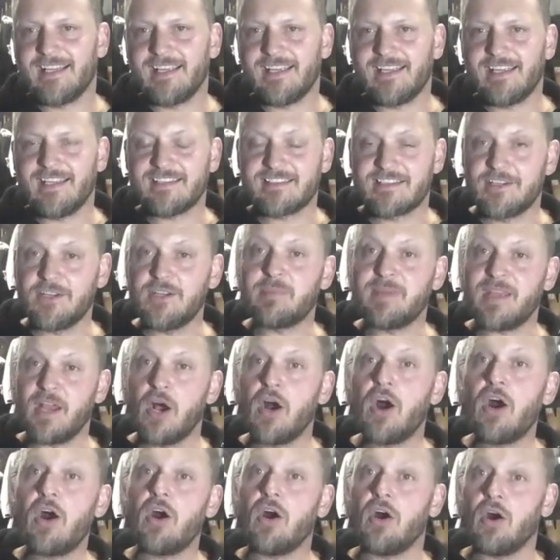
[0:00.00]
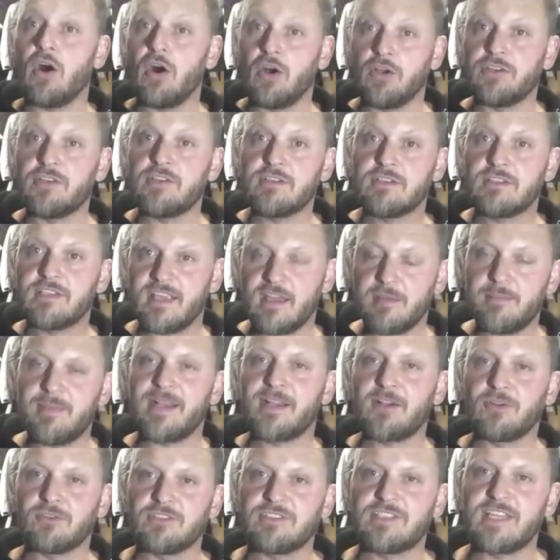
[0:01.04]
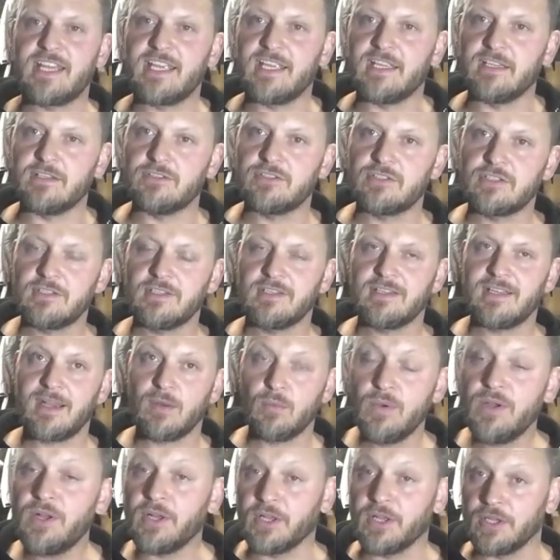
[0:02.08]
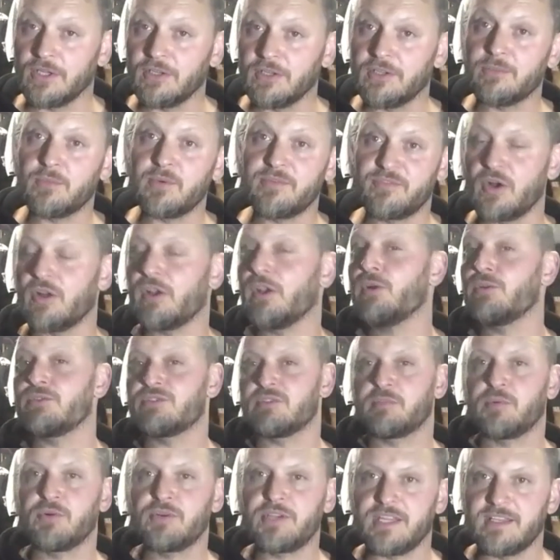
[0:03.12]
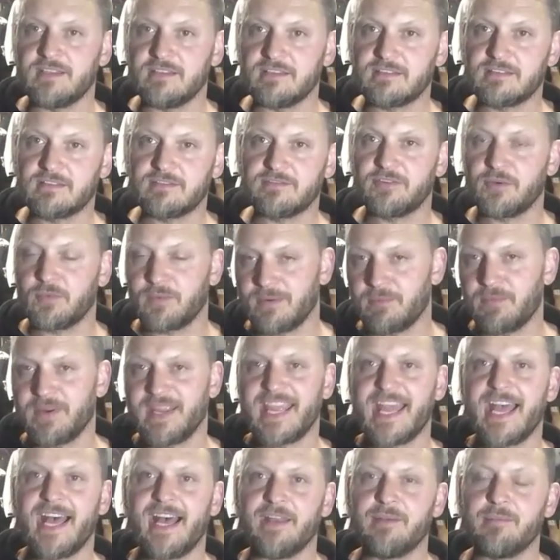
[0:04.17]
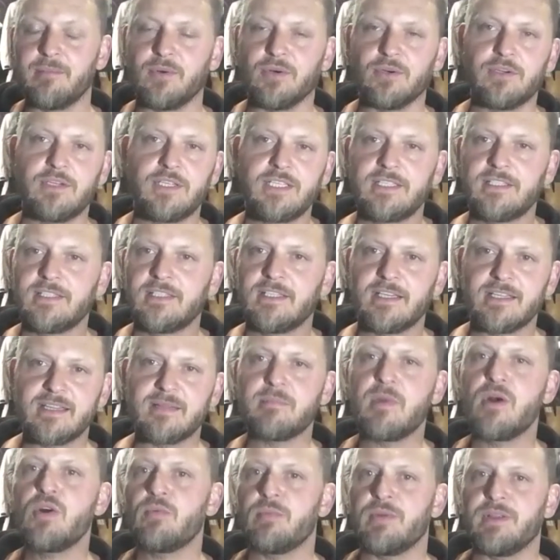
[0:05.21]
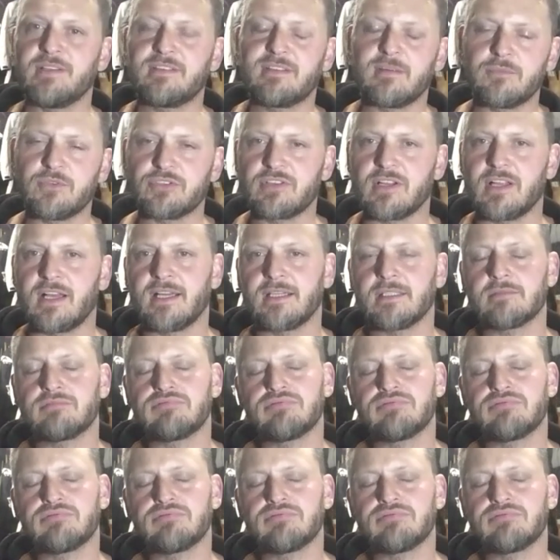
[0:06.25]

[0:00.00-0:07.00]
it's going to be hard to get back on stage. I will, and we've got loads of bookings for when we can, but at the moment I'm just like,